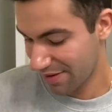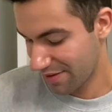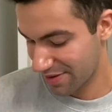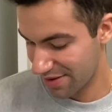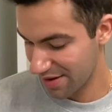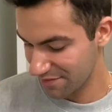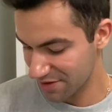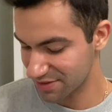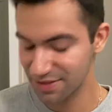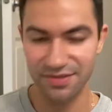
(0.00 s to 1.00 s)

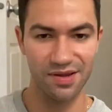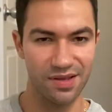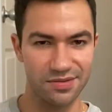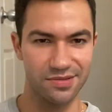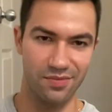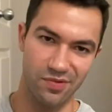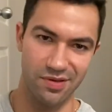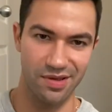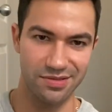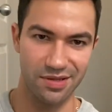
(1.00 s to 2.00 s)
canvas, it's like it's
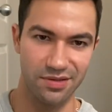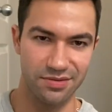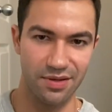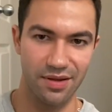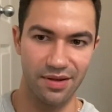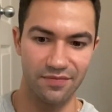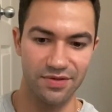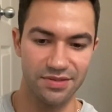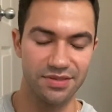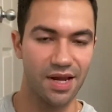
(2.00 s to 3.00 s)
a
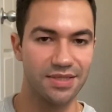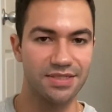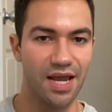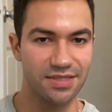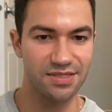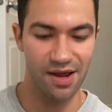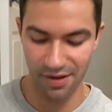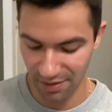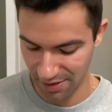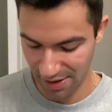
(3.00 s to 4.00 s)
canvas. It's like a
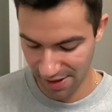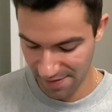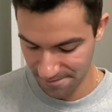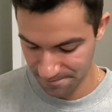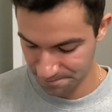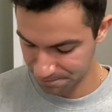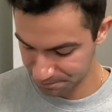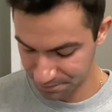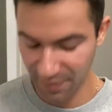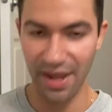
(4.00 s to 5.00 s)
textile.
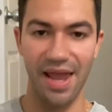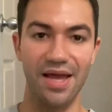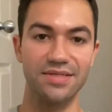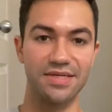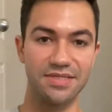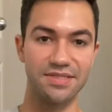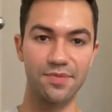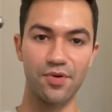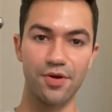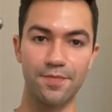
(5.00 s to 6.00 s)
It has a zipper,